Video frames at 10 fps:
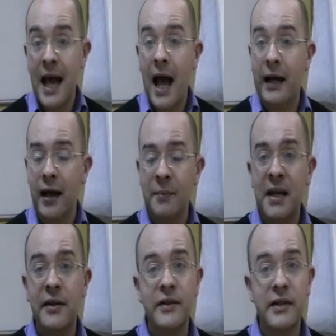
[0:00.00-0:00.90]
And I'm
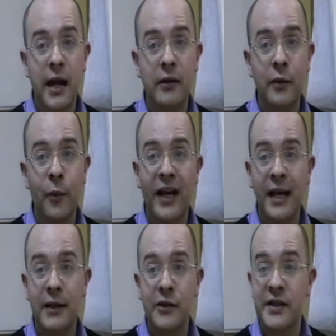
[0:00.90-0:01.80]
here to tell you why
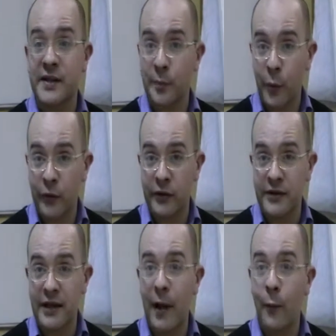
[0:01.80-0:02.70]
English is
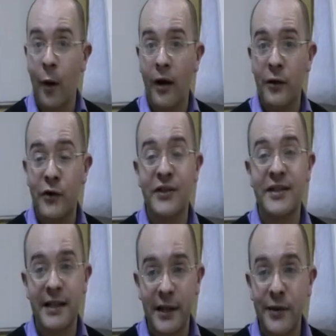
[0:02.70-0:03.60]
important and why you should
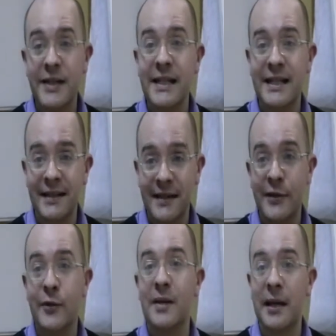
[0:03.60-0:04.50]
seriously
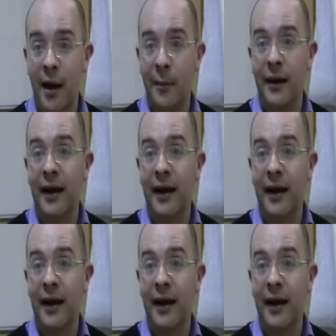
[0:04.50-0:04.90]
consider becoming